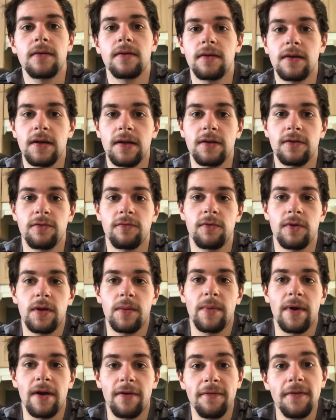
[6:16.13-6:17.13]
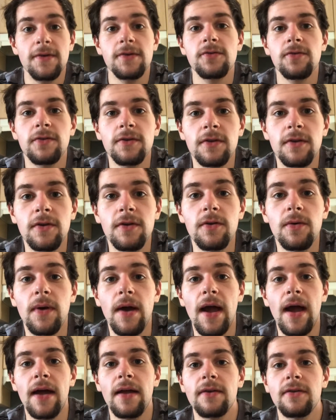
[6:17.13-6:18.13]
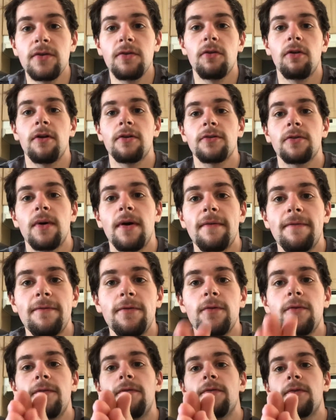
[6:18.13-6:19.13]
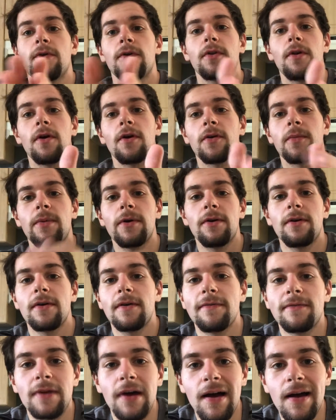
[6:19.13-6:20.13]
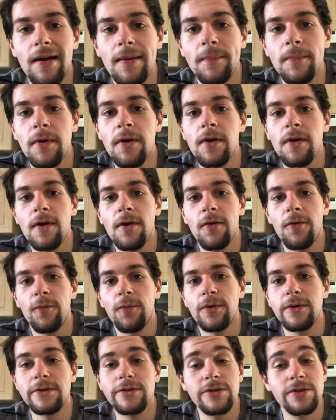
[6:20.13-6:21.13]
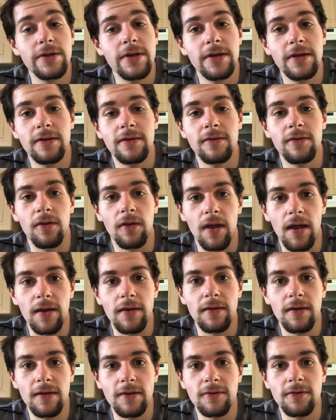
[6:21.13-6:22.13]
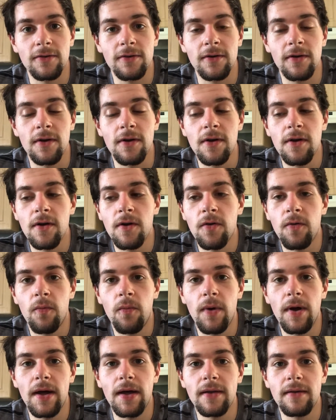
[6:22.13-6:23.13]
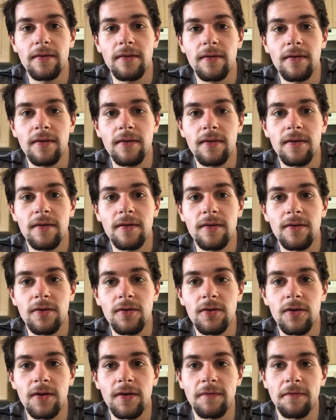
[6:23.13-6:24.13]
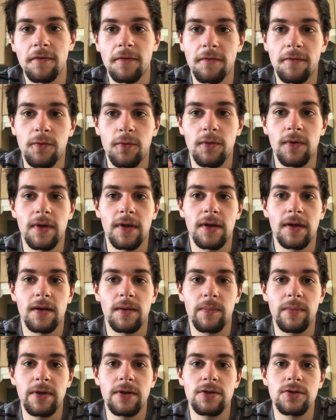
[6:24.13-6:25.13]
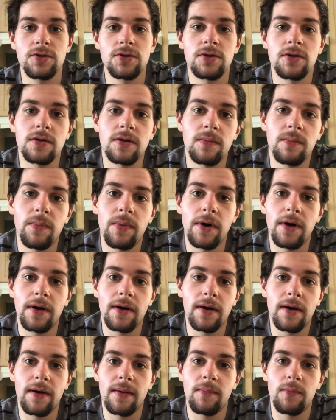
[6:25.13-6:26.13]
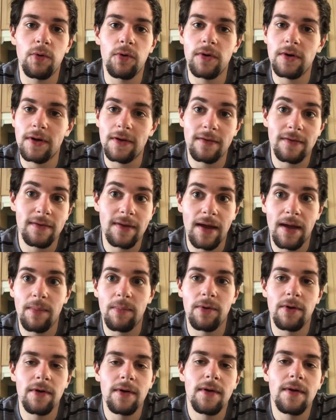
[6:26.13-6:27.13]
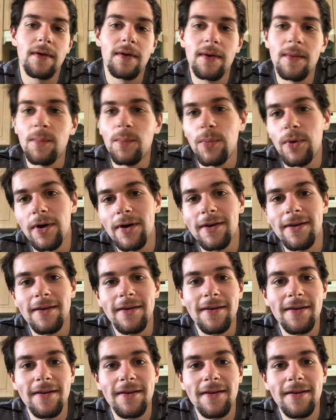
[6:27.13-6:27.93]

is really beneficial to you. And you'll also have food for a longer period of time, which is a lot nicer when you're looking for food in a pinch, but or in a snap. But